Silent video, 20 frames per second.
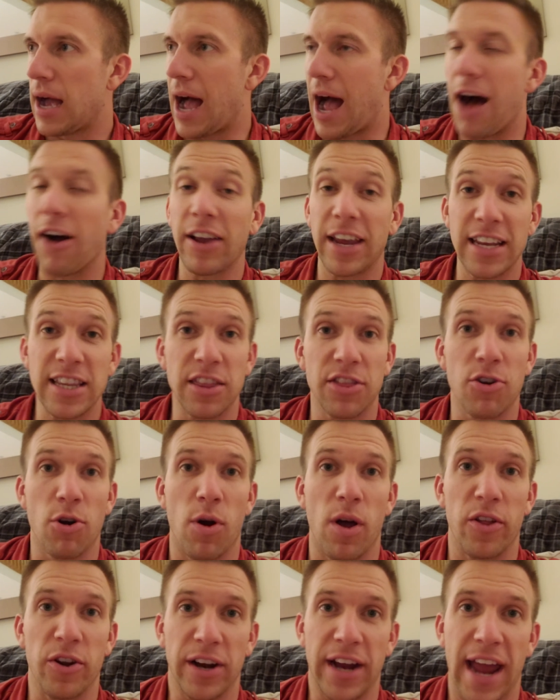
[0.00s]
I'll get to
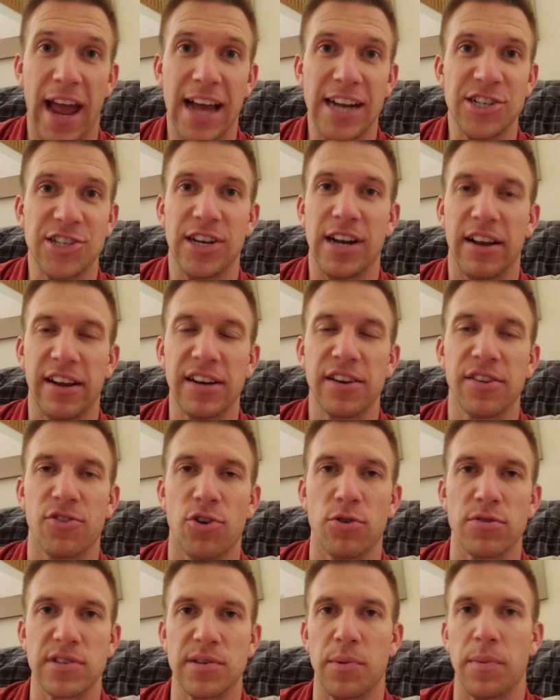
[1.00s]
throw other cash in. I'll get to
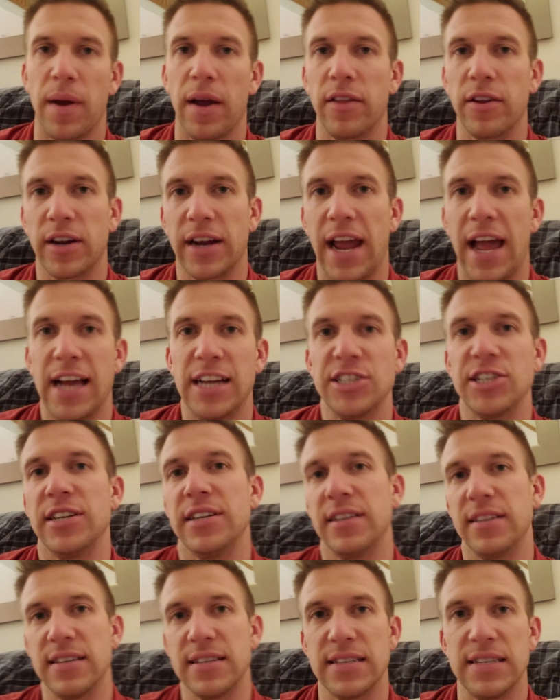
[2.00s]
throw some of my other cash
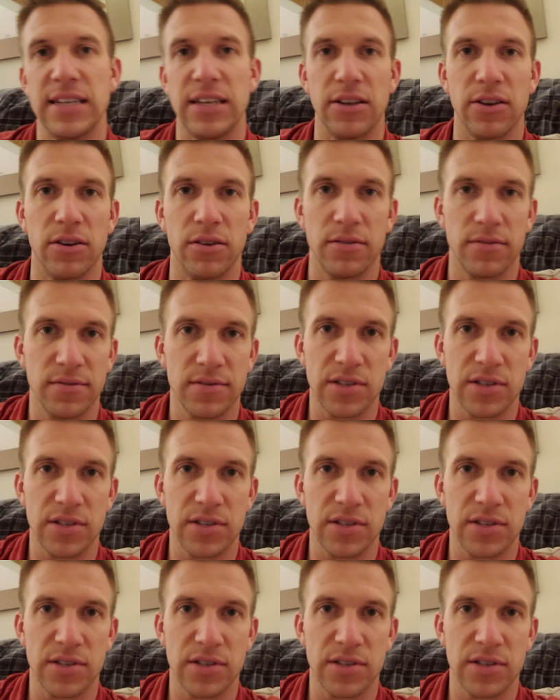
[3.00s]
into this deal,